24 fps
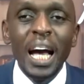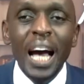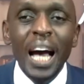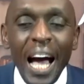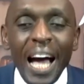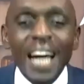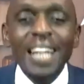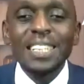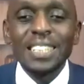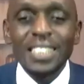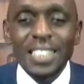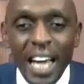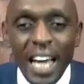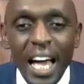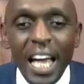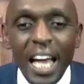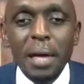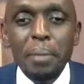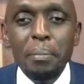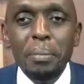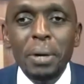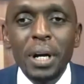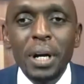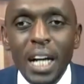A
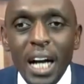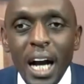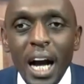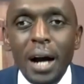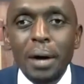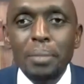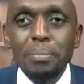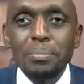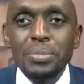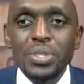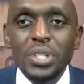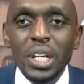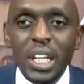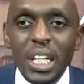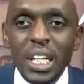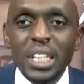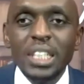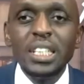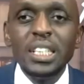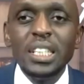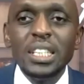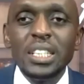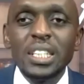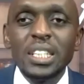time comes,
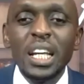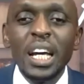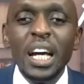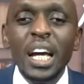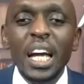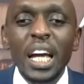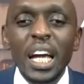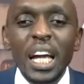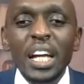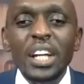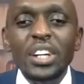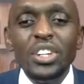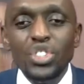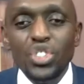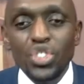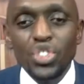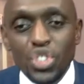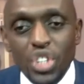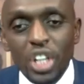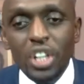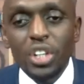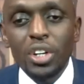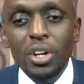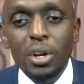ladies and
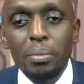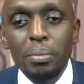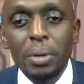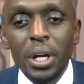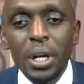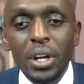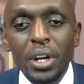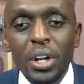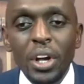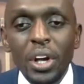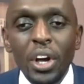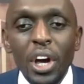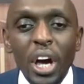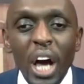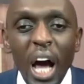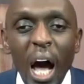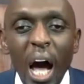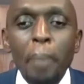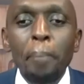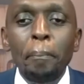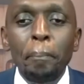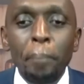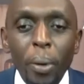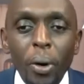gentlemen,
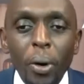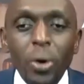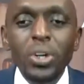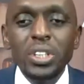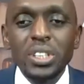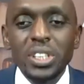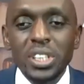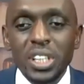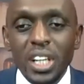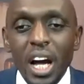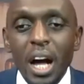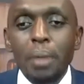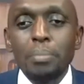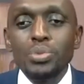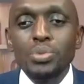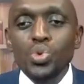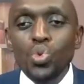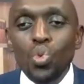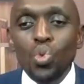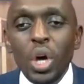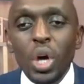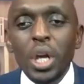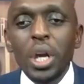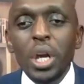a point comes
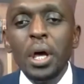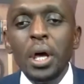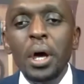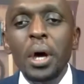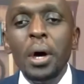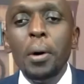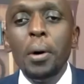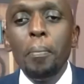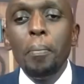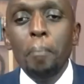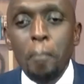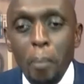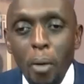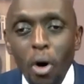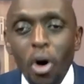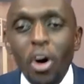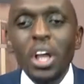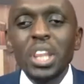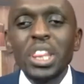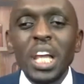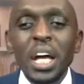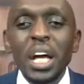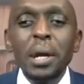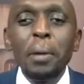when
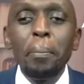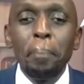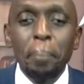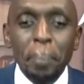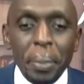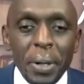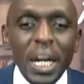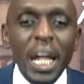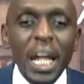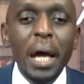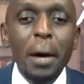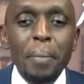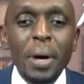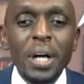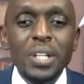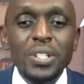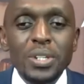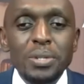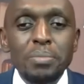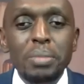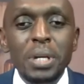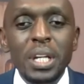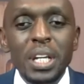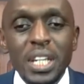more than prayer
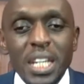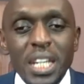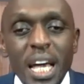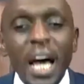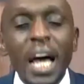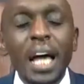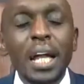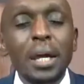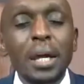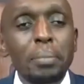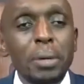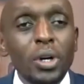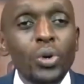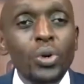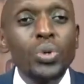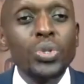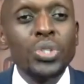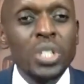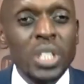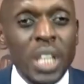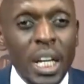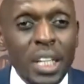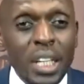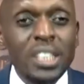must be done,
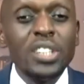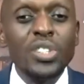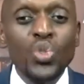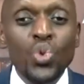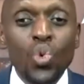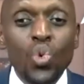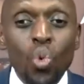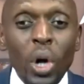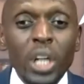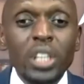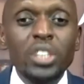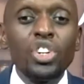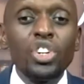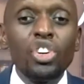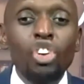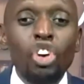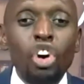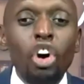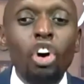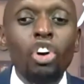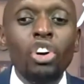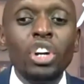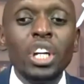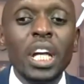because that is what
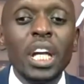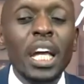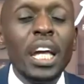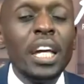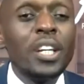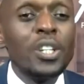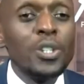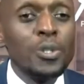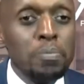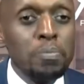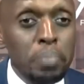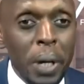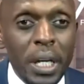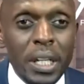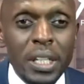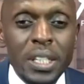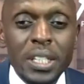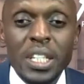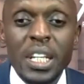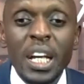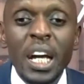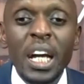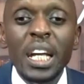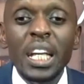God
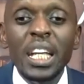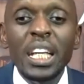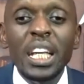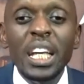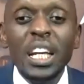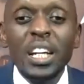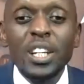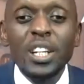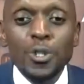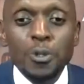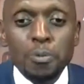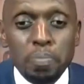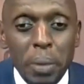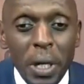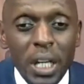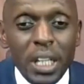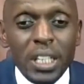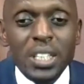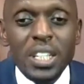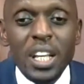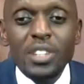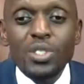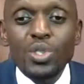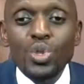expects. He
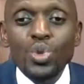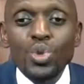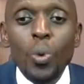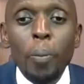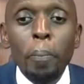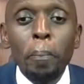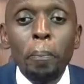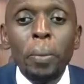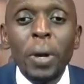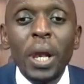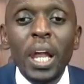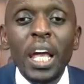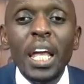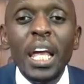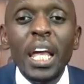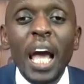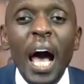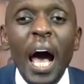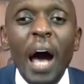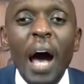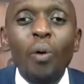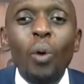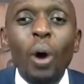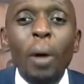expects us to play
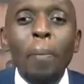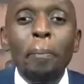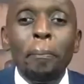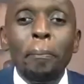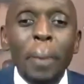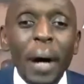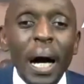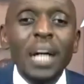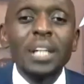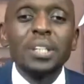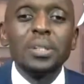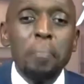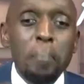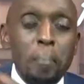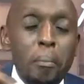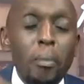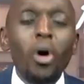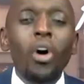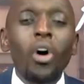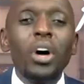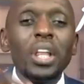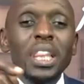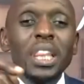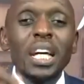our part
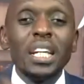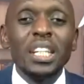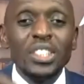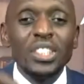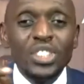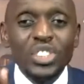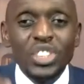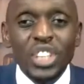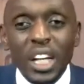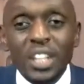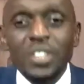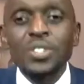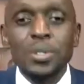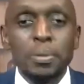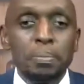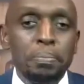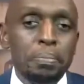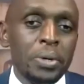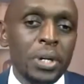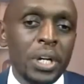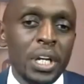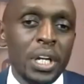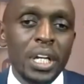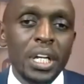more than just
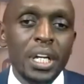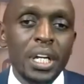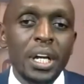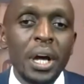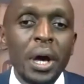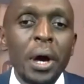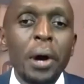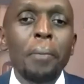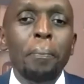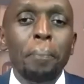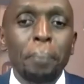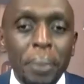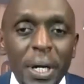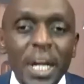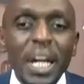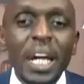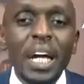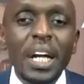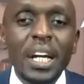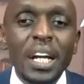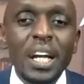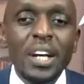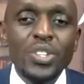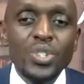praying.
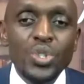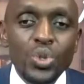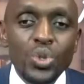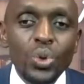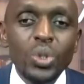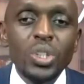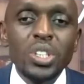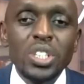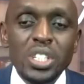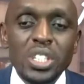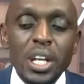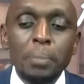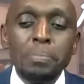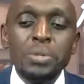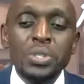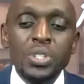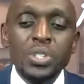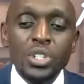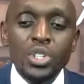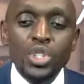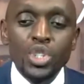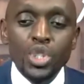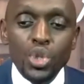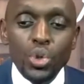Prayer does not
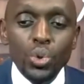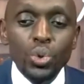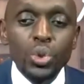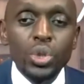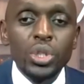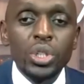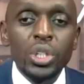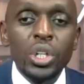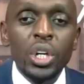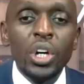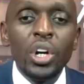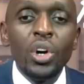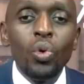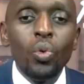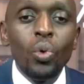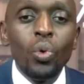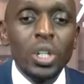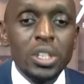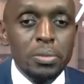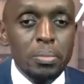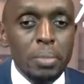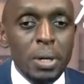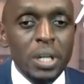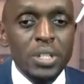substitute
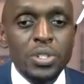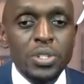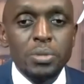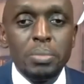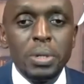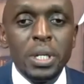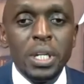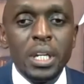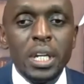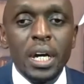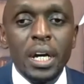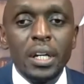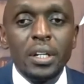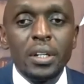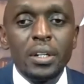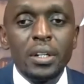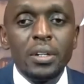what must be done.